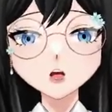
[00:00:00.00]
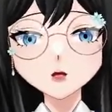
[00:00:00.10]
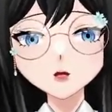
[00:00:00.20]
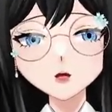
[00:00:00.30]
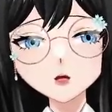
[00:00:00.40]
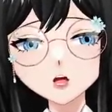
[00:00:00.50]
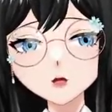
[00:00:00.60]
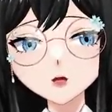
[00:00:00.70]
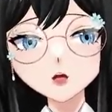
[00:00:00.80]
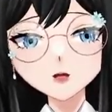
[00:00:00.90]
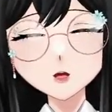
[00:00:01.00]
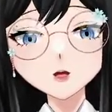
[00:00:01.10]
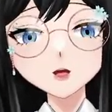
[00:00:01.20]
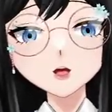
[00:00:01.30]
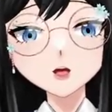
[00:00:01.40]
So cell junctions is a
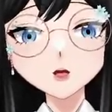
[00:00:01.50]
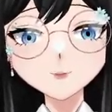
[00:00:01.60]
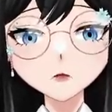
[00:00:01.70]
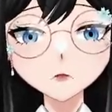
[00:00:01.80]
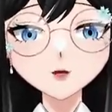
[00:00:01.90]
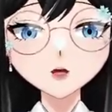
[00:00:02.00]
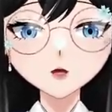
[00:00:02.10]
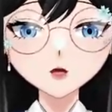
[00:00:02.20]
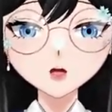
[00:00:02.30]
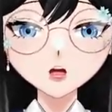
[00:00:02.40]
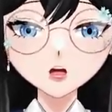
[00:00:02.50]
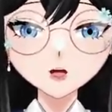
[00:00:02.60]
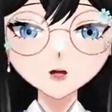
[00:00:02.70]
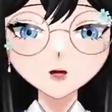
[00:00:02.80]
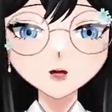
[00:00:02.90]
kind of a bridge within
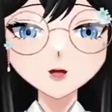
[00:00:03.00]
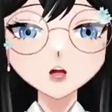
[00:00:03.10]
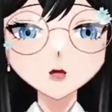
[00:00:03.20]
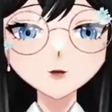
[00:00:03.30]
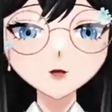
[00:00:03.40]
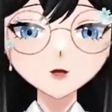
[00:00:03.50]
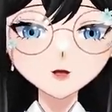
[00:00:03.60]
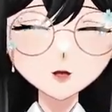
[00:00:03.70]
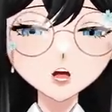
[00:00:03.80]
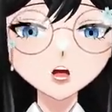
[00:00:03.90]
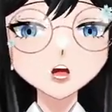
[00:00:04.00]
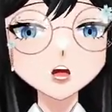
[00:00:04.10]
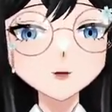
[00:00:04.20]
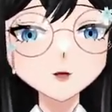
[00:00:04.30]
cells and would